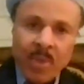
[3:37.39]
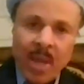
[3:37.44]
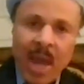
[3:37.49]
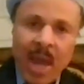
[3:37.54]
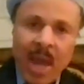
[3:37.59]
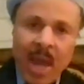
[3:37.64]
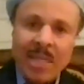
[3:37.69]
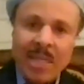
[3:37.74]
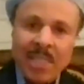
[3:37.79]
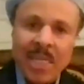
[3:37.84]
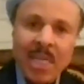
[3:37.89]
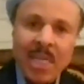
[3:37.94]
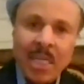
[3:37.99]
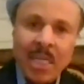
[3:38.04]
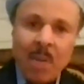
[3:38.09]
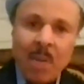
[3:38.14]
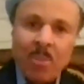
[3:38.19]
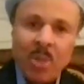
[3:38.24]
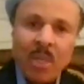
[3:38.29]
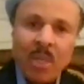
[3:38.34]
IT
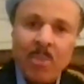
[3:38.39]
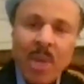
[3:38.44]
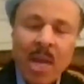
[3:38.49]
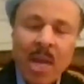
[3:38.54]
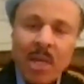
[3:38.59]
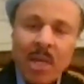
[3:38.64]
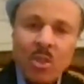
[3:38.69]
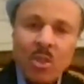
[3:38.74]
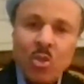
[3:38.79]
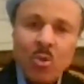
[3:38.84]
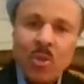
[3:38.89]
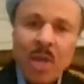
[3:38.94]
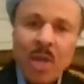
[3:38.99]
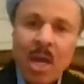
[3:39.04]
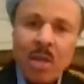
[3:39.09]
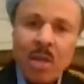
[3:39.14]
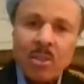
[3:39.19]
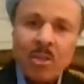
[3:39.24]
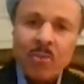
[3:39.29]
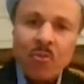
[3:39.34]
company back in
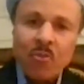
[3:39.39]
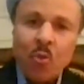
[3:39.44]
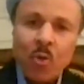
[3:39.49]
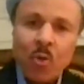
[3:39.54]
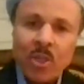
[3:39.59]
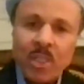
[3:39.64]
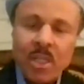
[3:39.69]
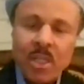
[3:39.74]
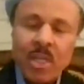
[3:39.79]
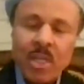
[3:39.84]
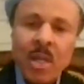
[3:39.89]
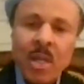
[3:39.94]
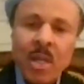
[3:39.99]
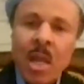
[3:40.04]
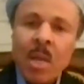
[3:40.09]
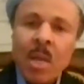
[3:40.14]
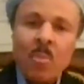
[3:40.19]
2014,